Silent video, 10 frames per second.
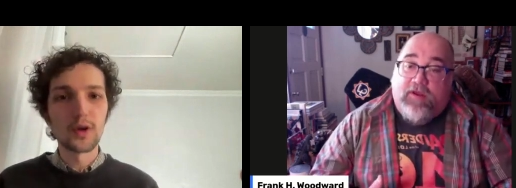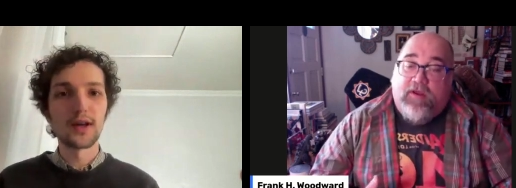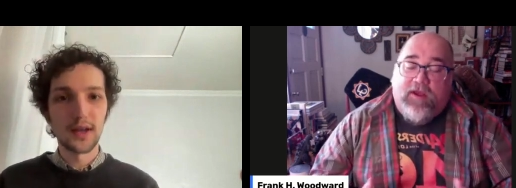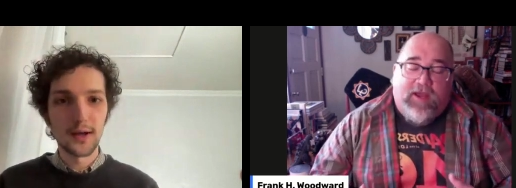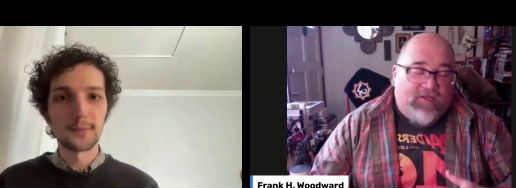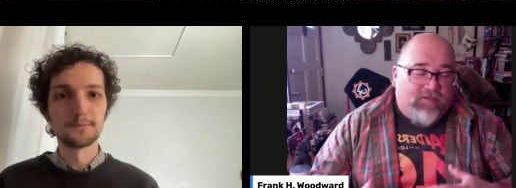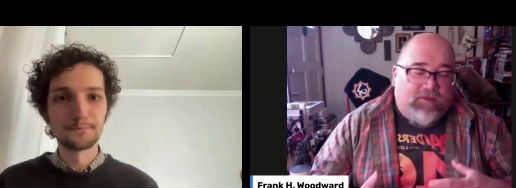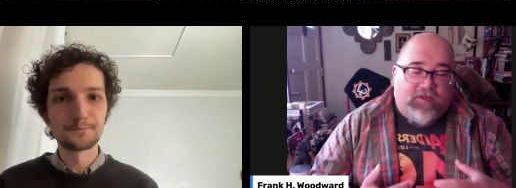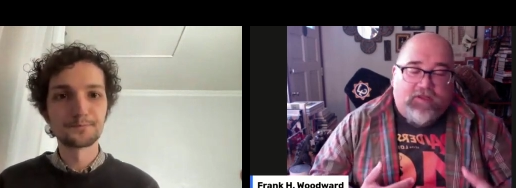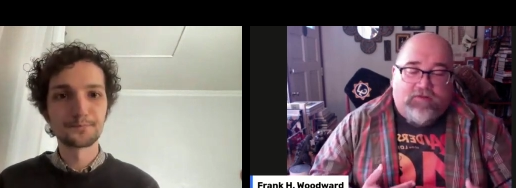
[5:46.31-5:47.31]
Speaker 1: Okay, yeah. It
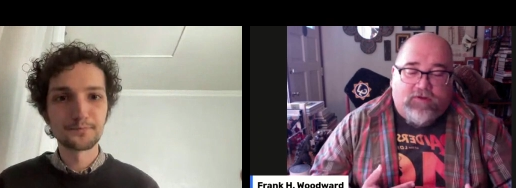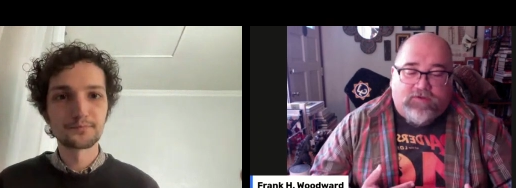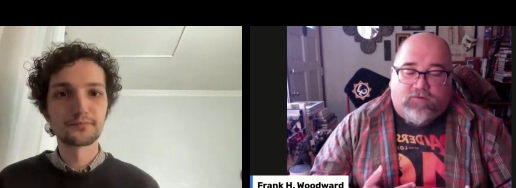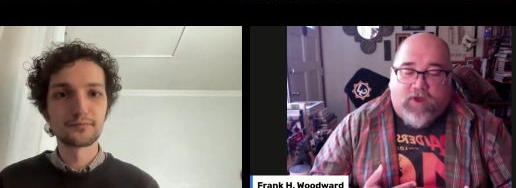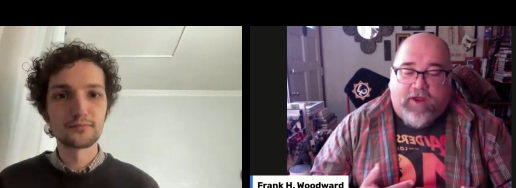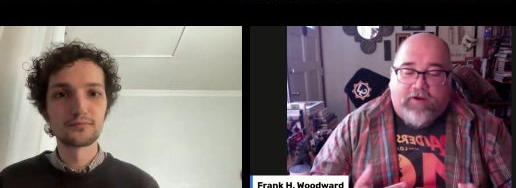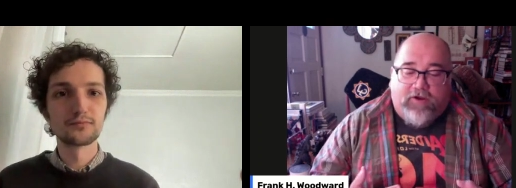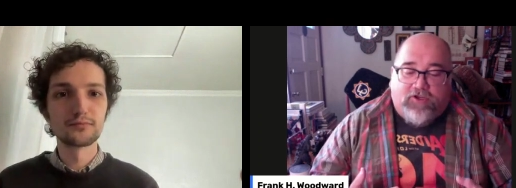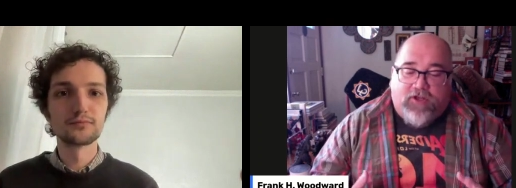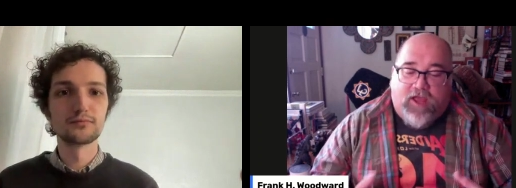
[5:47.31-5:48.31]
doesn't mean that as a writer
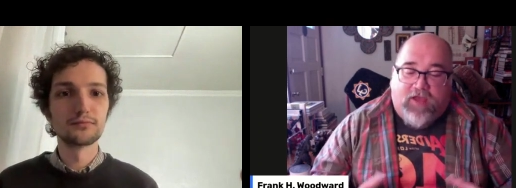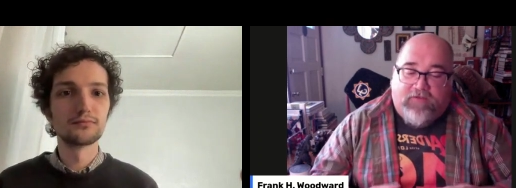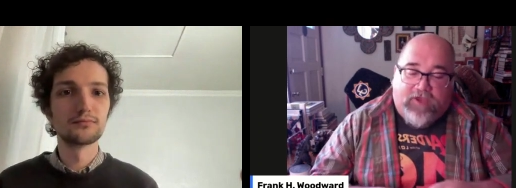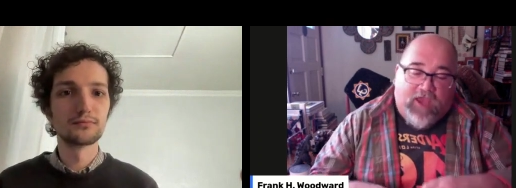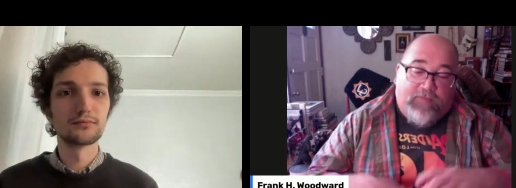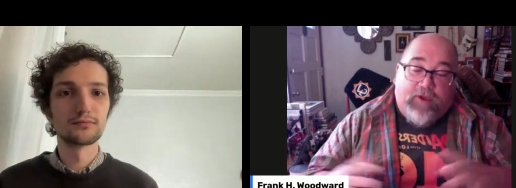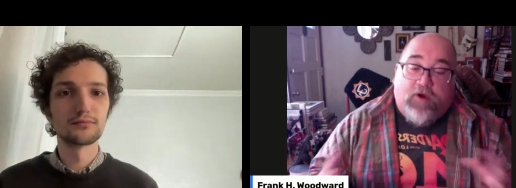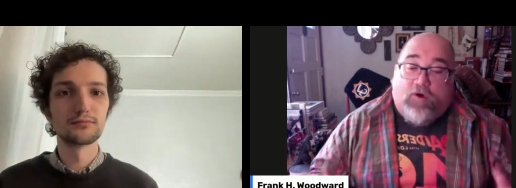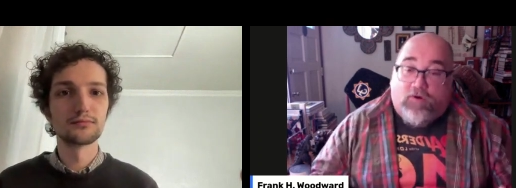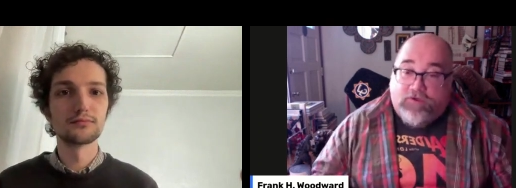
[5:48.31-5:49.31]
you should have gaping
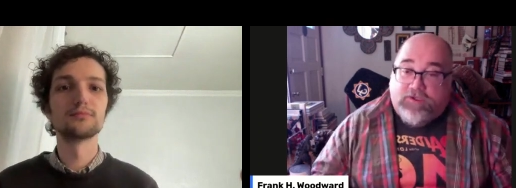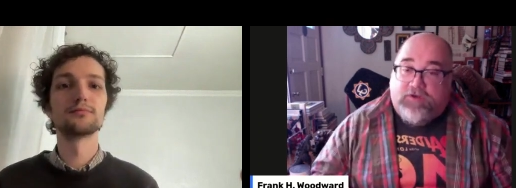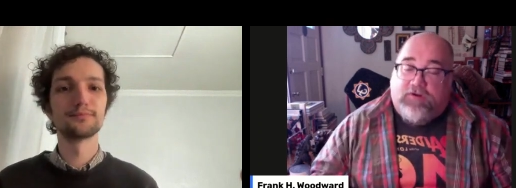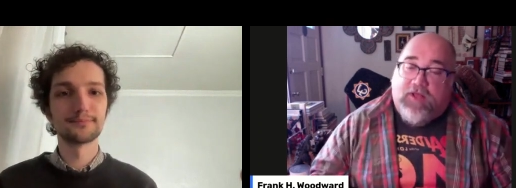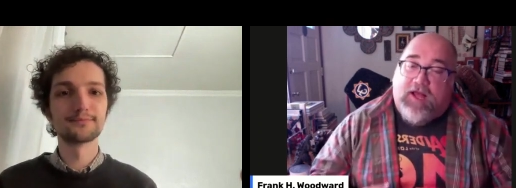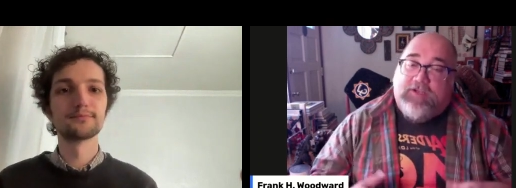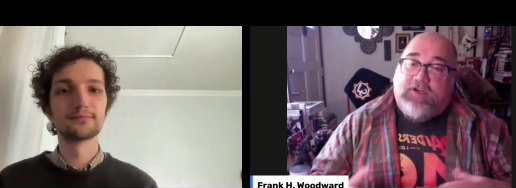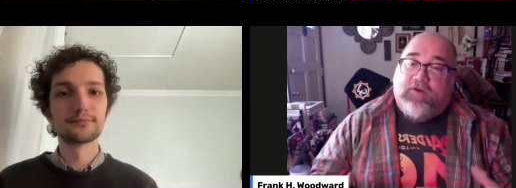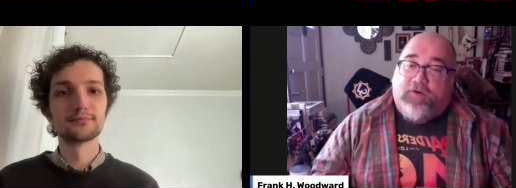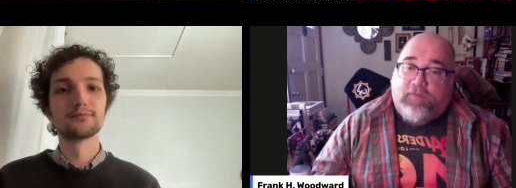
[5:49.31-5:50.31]
holes in your
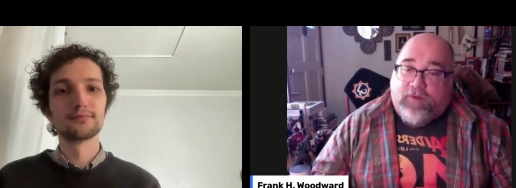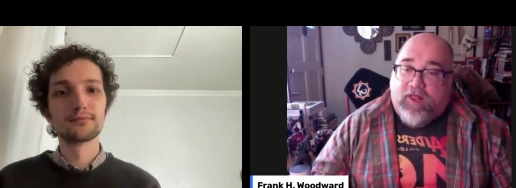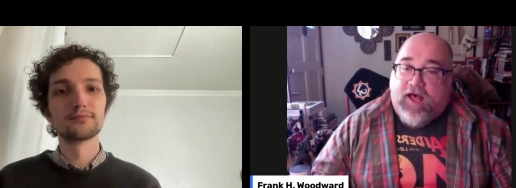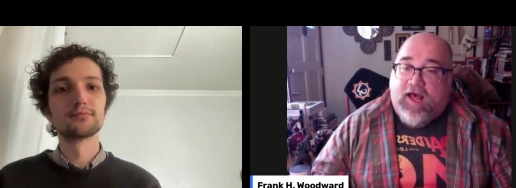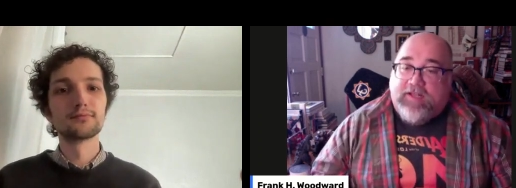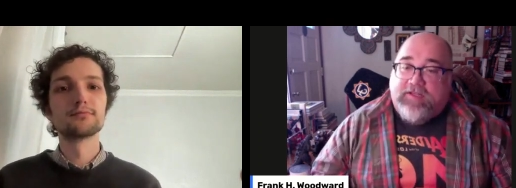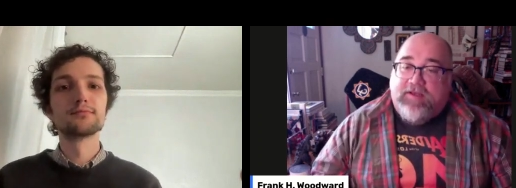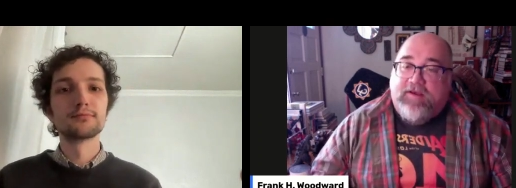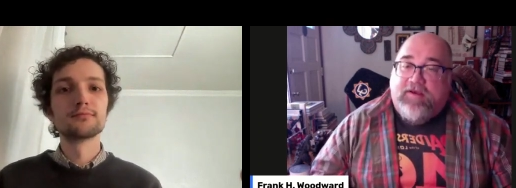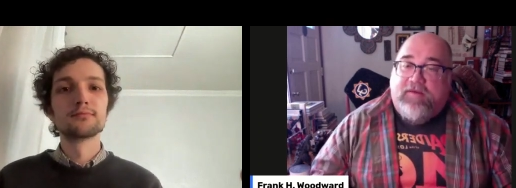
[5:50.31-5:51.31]
logic or your plot,
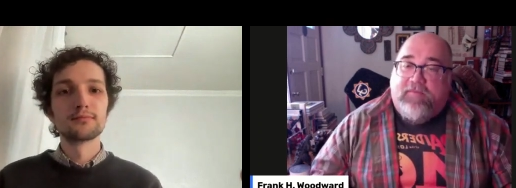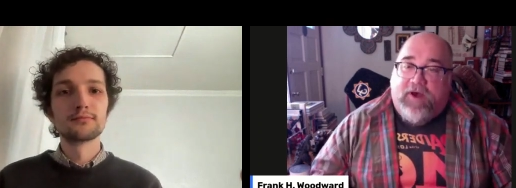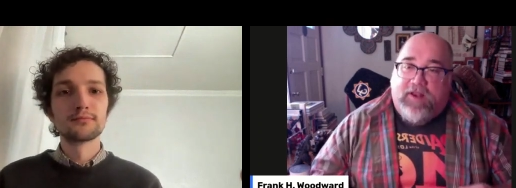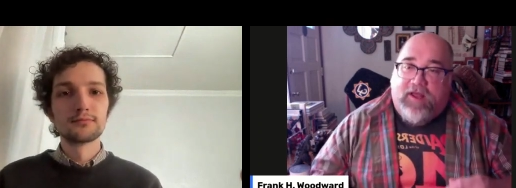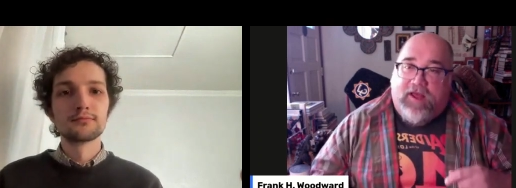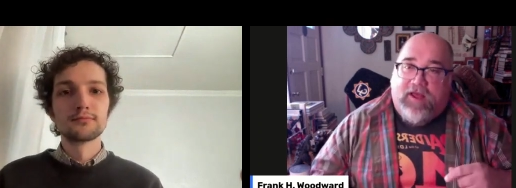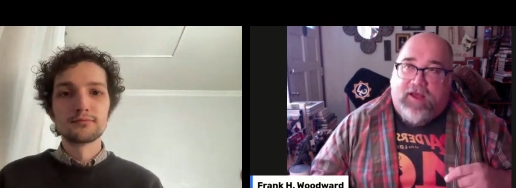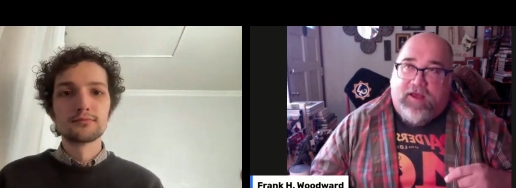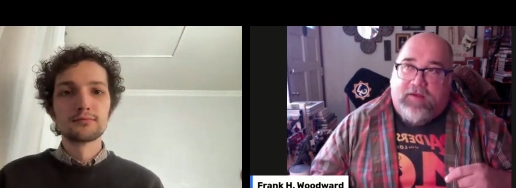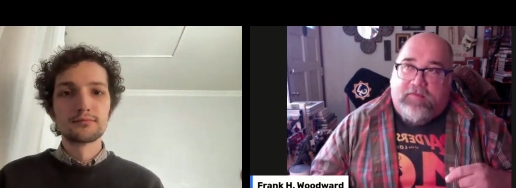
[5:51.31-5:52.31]
but
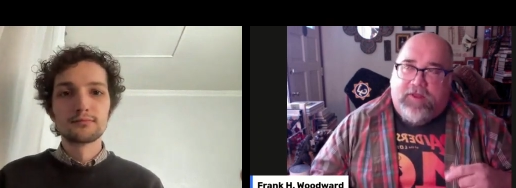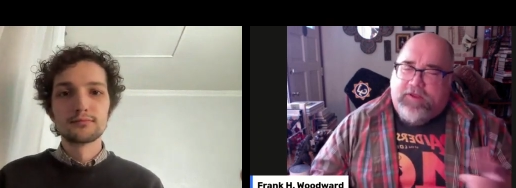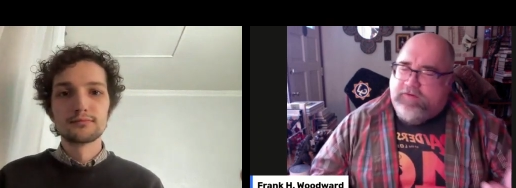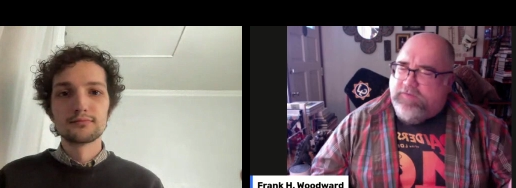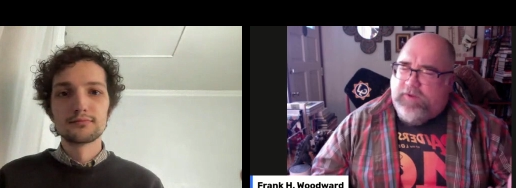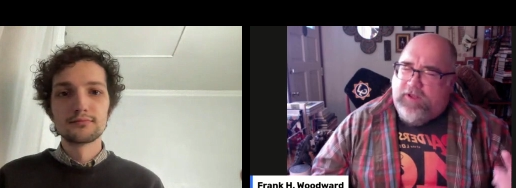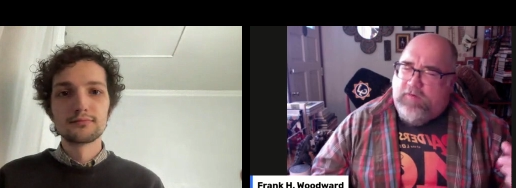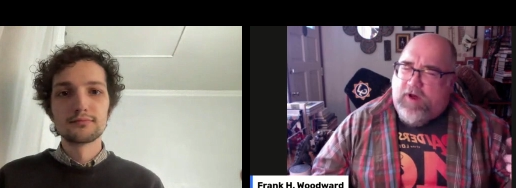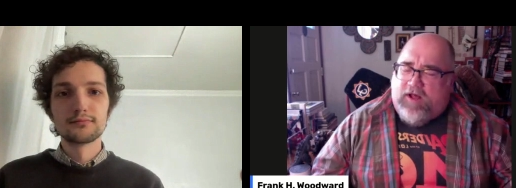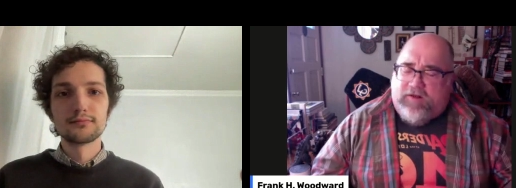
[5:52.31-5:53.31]
um, I think it was
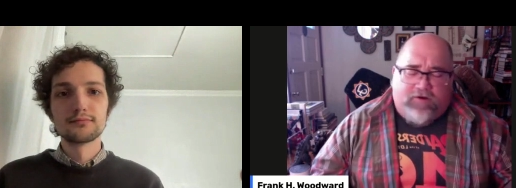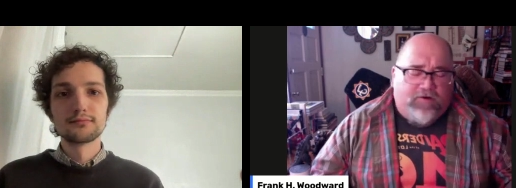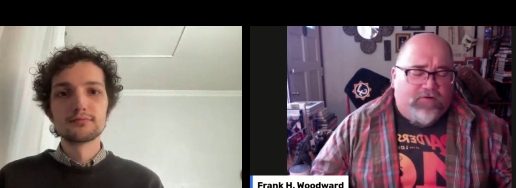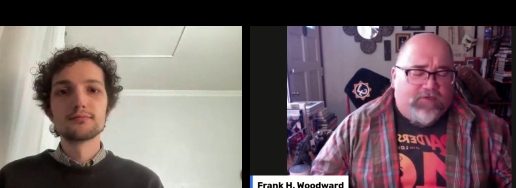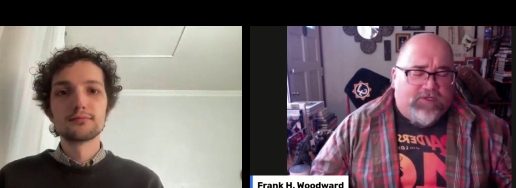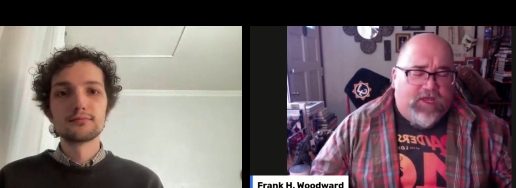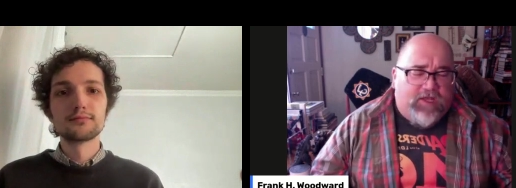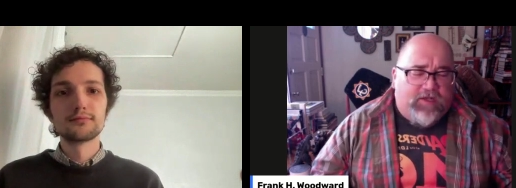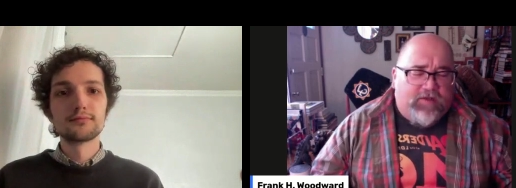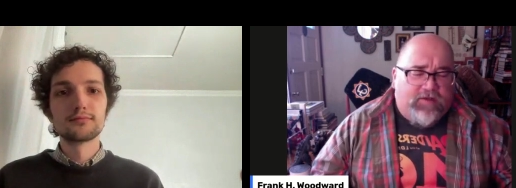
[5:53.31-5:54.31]
Billy Wilder who
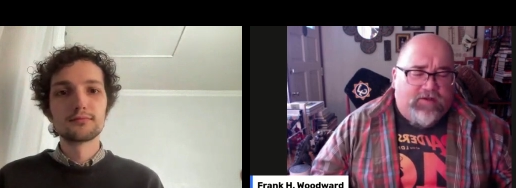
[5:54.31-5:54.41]
said